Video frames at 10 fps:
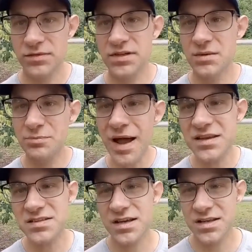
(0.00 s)
the
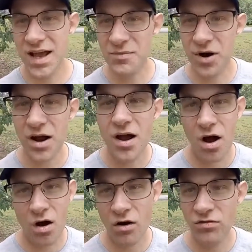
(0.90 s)
backside camera
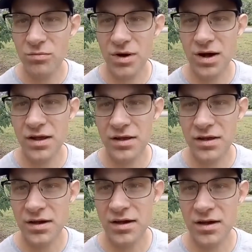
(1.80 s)
of
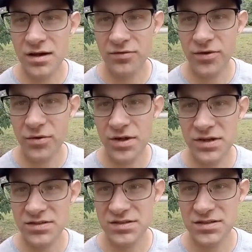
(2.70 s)
my phone
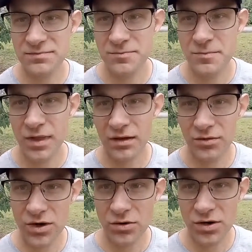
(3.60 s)
is
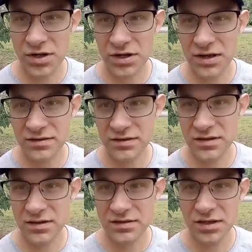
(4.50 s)
recording at
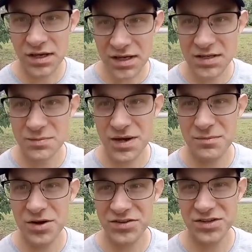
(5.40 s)
1080p,
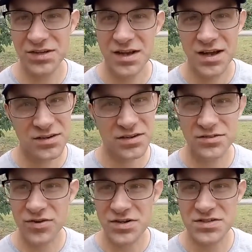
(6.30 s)
but not the
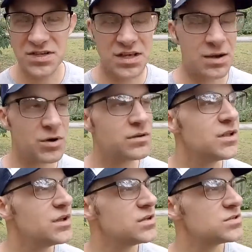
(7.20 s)
front side camera.
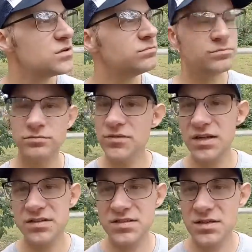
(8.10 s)
So
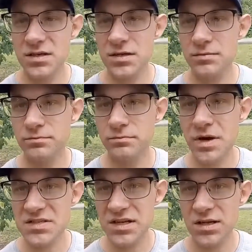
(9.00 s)
that's
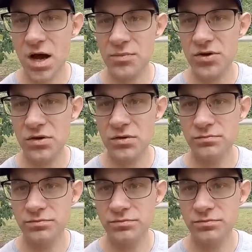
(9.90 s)
basically up to you,